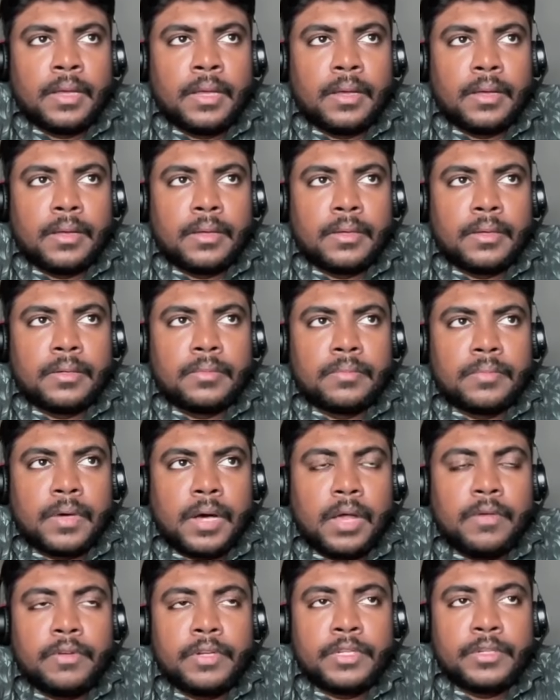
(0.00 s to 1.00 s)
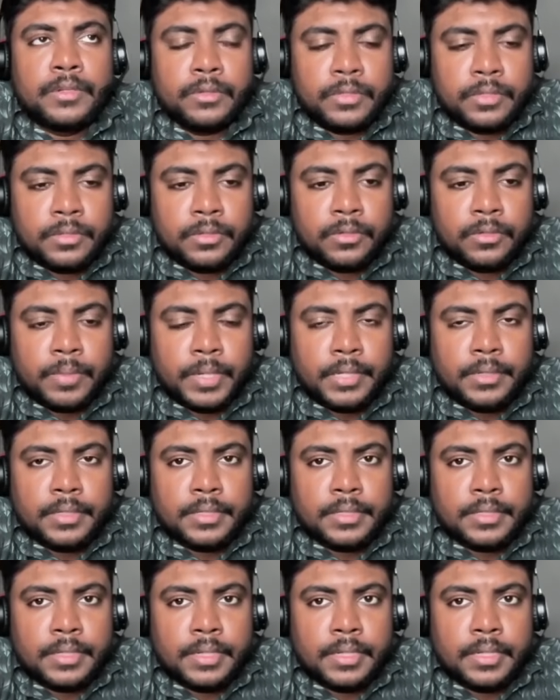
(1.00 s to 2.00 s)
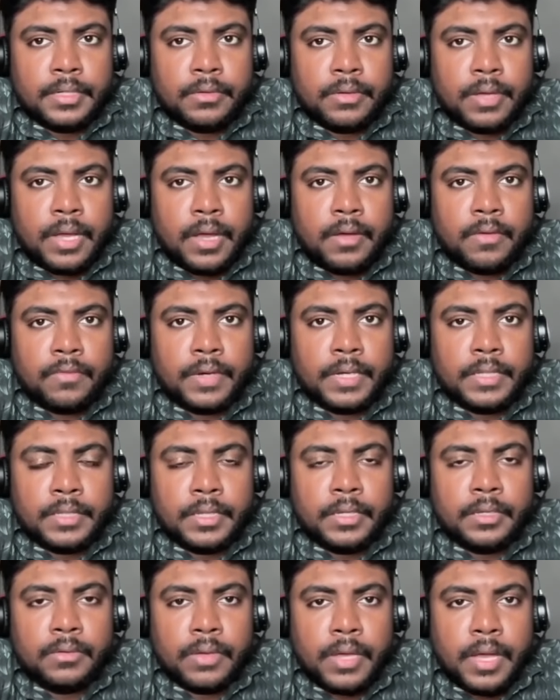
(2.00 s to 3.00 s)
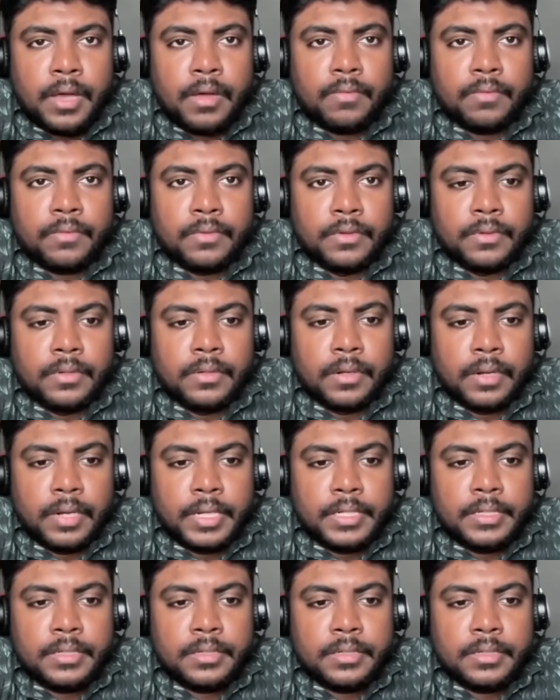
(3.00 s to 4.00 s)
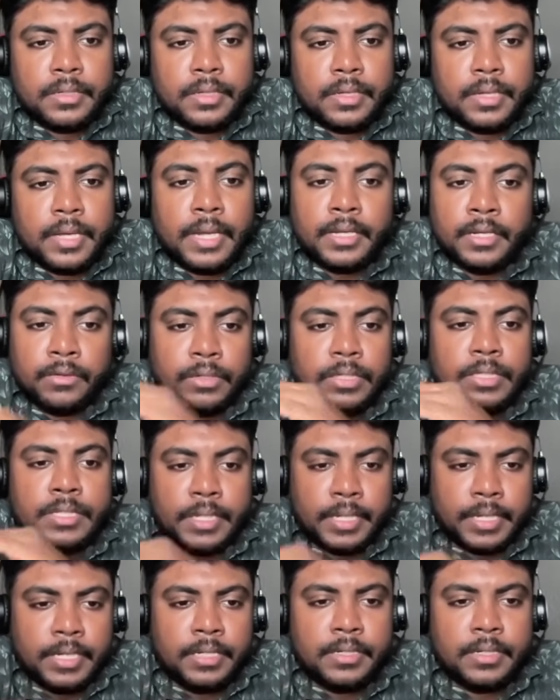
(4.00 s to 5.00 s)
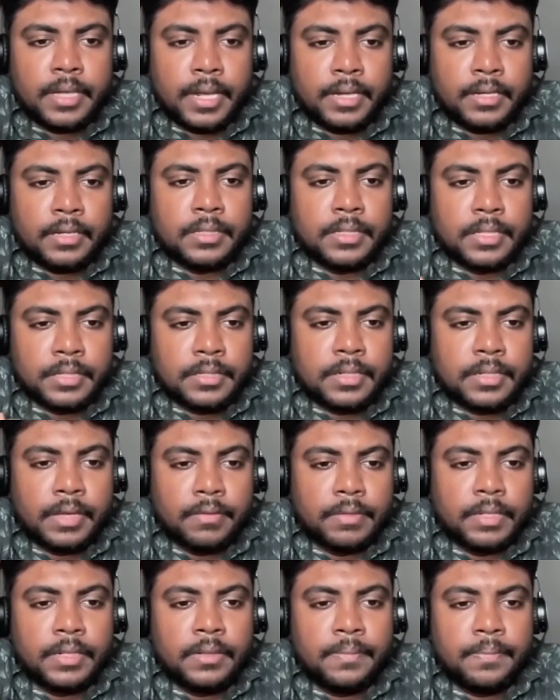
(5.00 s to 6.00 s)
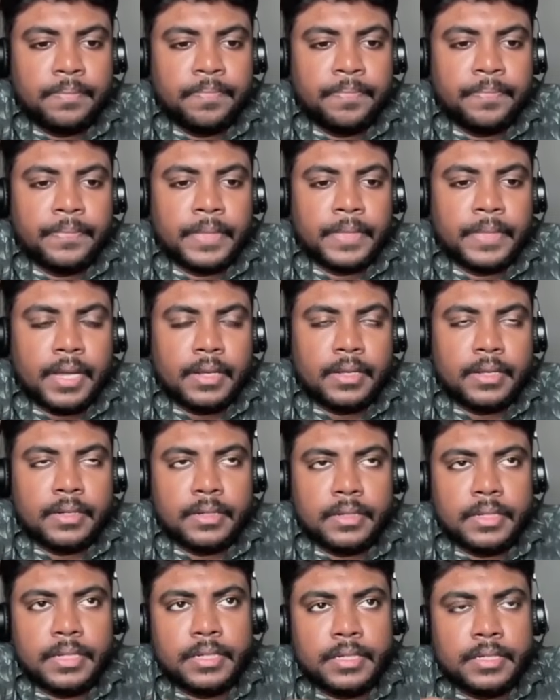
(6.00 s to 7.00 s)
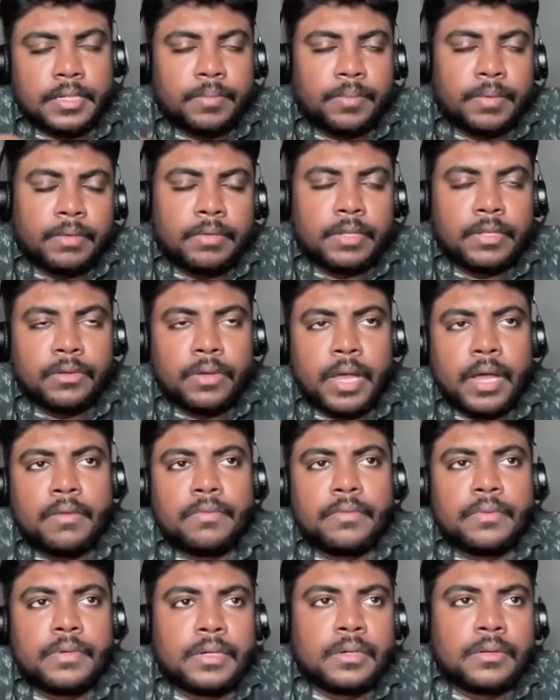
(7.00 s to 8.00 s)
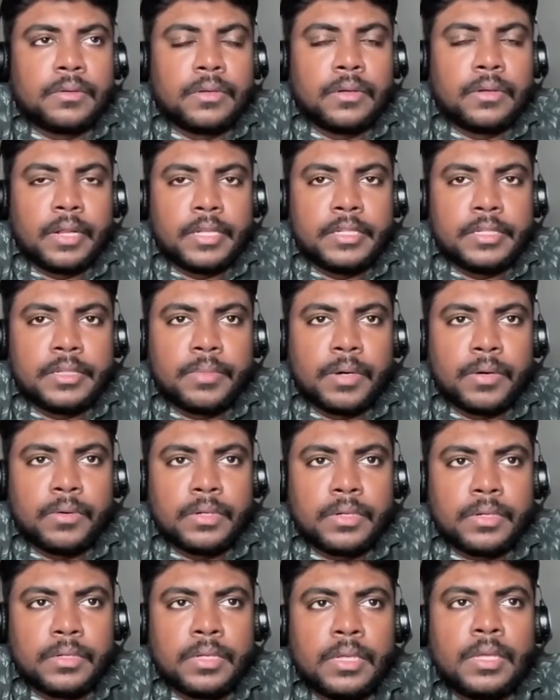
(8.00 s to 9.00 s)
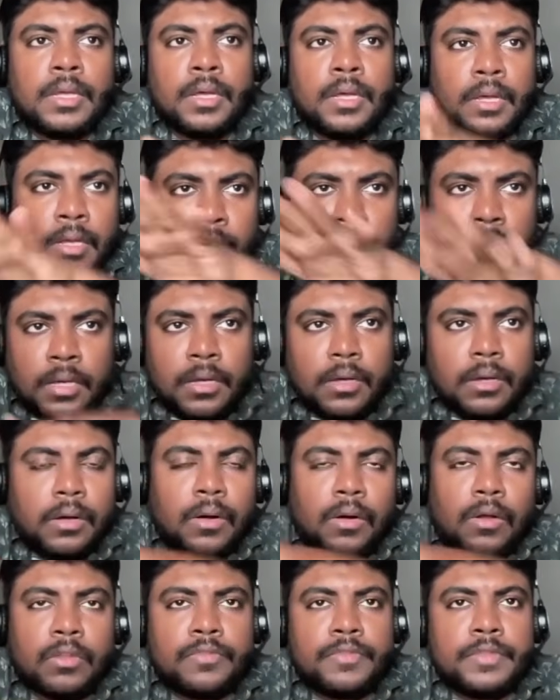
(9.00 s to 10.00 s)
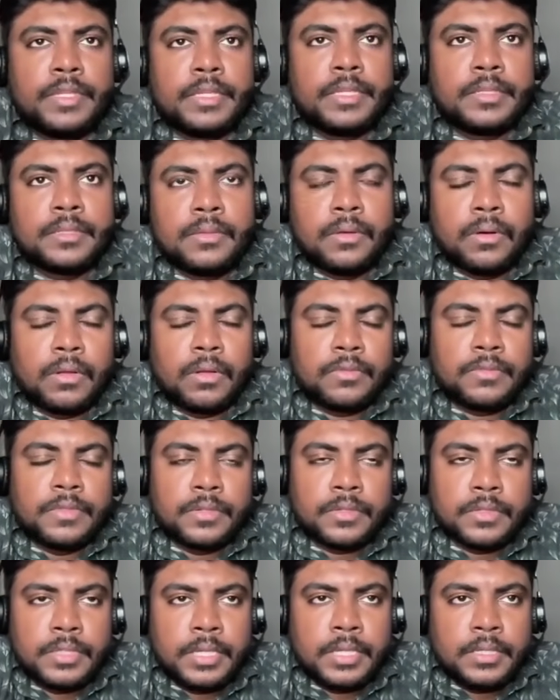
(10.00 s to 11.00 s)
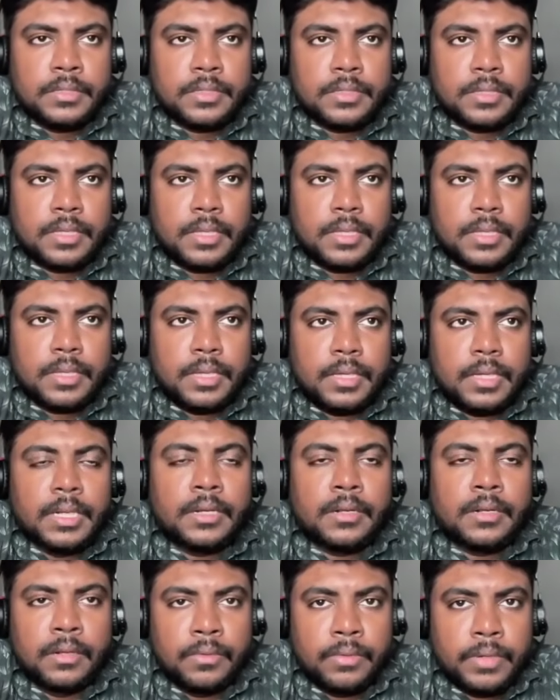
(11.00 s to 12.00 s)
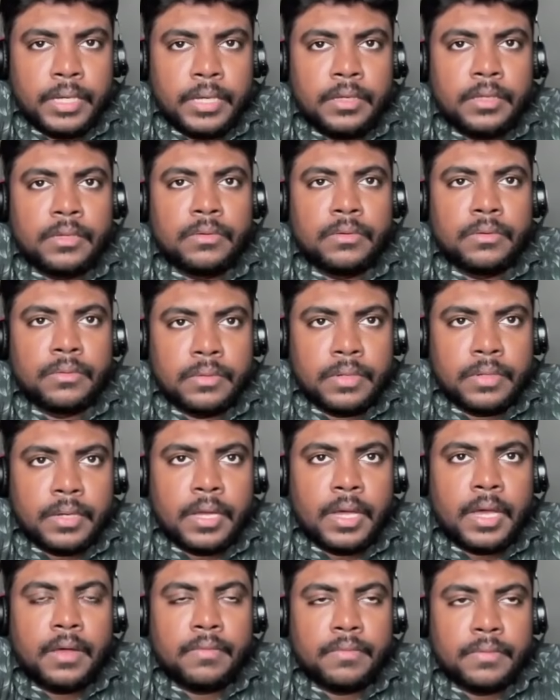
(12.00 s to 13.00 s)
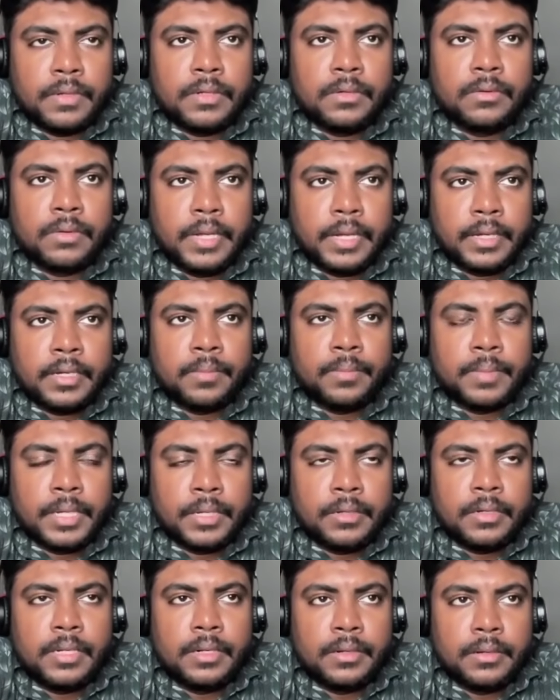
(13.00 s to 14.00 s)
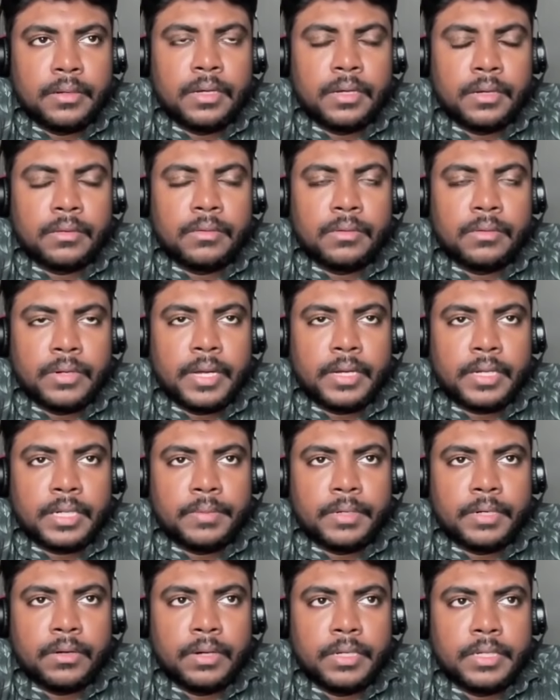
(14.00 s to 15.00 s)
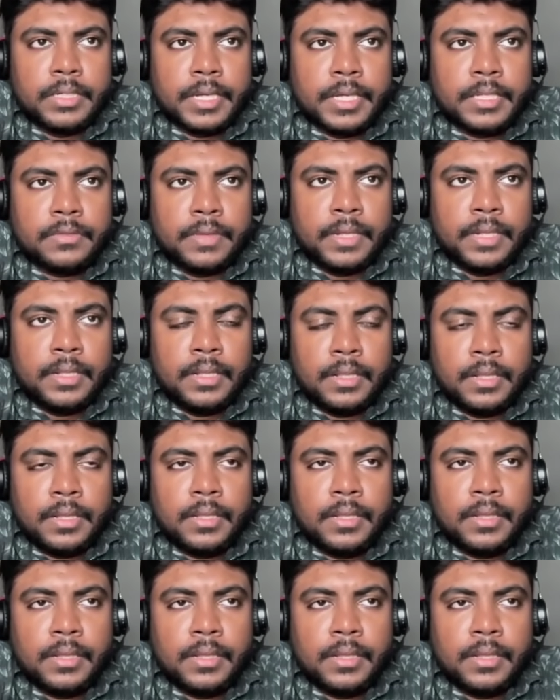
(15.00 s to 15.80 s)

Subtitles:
I would choose you because I think you have good knowledge at your stage, at this level, at an internship level. You have a good knowledge about all of those things, including you have a good academic knowledge as well.